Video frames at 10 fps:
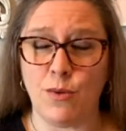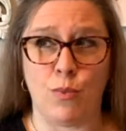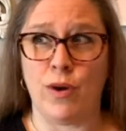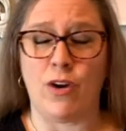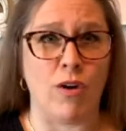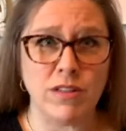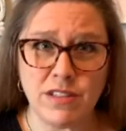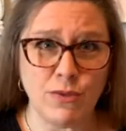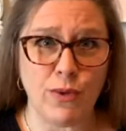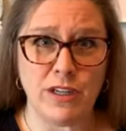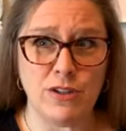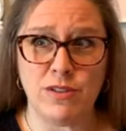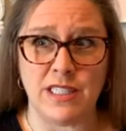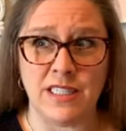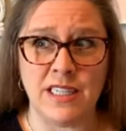regardless of where you
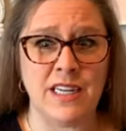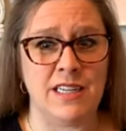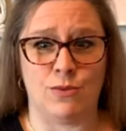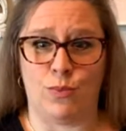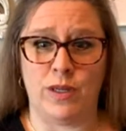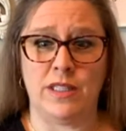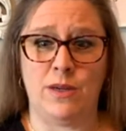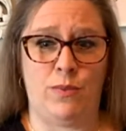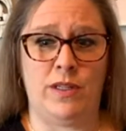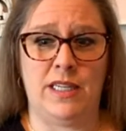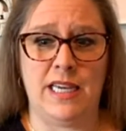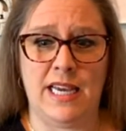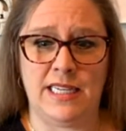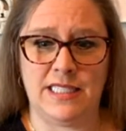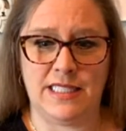send it, is really, really
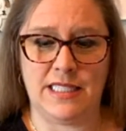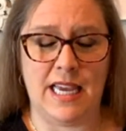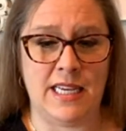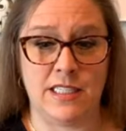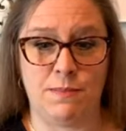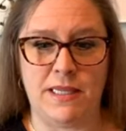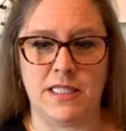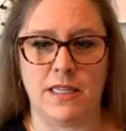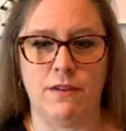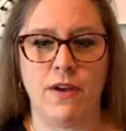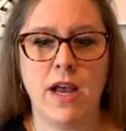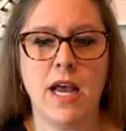ex- expensive.